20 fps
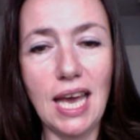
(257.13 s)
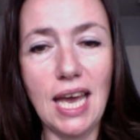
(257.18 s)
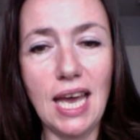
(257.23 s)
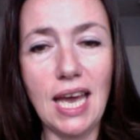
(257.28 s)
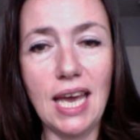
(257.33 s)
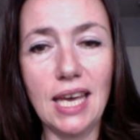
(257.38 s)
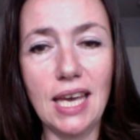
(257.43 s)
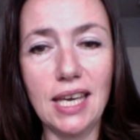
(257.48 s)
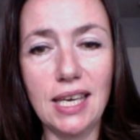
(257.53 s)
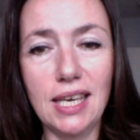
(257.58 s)

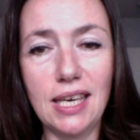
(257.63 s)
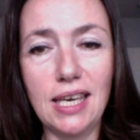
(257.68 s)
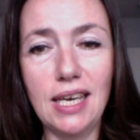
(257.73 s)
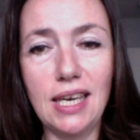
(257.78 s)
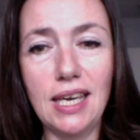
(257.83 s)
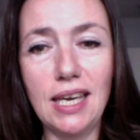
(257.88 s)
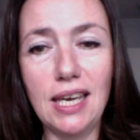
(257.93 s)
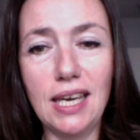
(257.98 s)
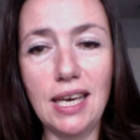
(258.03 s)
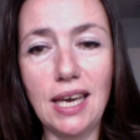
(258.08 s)
uh,
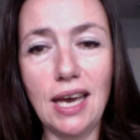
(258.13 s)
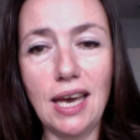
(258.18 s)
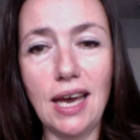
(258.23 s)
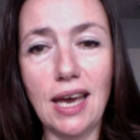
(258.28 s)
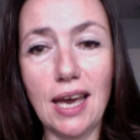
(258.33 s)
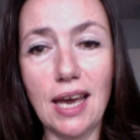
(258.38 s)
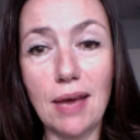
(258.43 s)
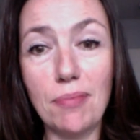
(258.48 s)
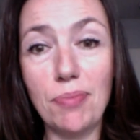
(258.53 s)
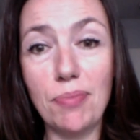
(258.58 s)
he
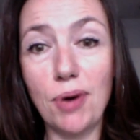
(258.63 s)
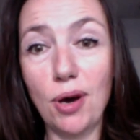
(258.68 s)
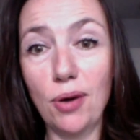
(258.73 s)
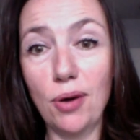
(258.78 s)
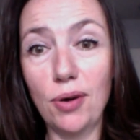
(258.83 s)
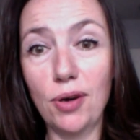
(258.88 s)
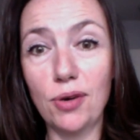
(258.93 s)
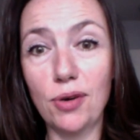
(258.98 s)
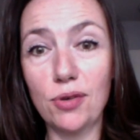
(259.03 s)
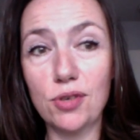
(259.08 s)
uh,
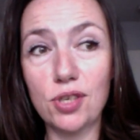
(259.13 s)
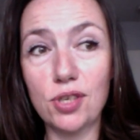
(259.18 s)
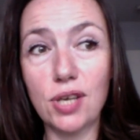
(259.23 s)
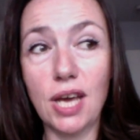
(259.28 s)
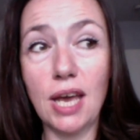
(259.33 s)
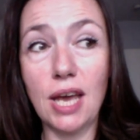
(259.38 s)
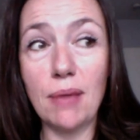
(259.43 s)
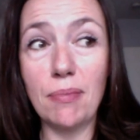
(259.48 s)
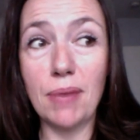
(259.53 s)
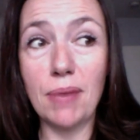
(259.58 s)
borrowed
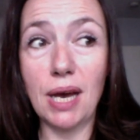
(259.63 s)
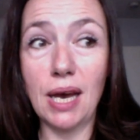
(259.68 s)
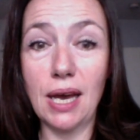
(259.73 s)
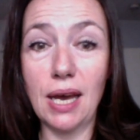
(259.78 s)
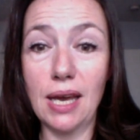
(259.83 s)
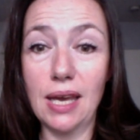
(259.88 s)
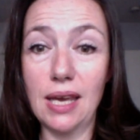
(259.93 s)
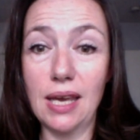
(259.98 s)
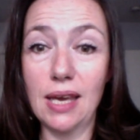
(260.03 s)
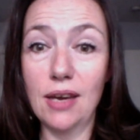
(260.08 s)
uh,
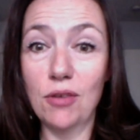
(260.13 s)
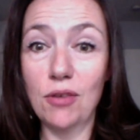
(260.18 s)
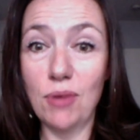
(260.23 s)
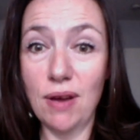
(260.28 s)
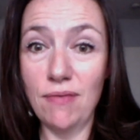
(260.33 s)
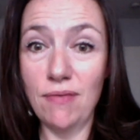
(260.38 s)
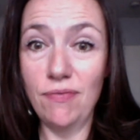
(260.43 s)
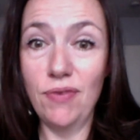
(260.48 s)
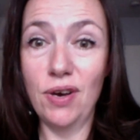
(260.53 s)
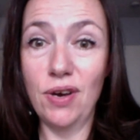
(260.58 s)
my
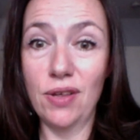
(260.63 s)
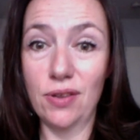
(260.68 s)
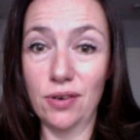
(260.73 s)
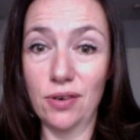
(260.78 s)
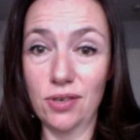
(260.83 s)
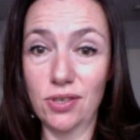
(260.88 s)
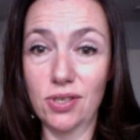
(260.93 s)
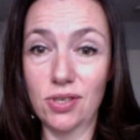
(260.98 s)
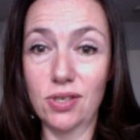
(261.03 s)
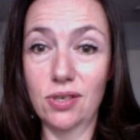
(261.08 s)

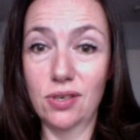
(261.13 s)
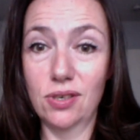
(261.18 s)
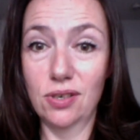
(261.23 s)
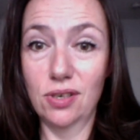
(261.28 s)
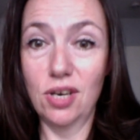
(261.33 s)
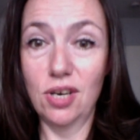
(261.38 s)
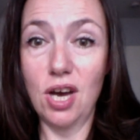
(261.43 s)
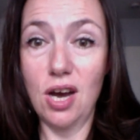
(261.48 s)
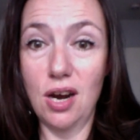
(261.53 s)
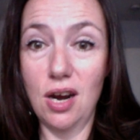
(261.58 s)
grandfather's
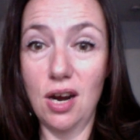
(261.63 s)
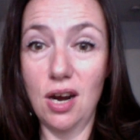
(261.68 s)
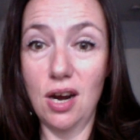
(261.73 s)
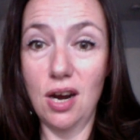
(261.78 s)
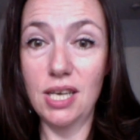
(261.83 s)
car,